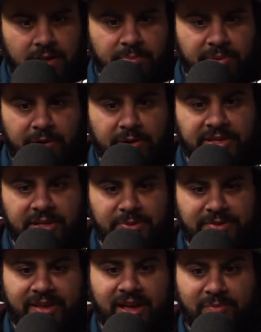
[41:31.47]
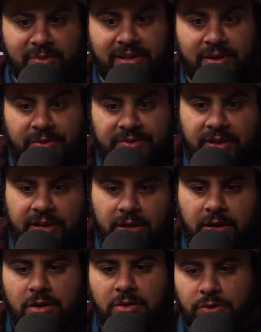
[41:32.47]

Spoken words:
buried deep inside me that was like, oh,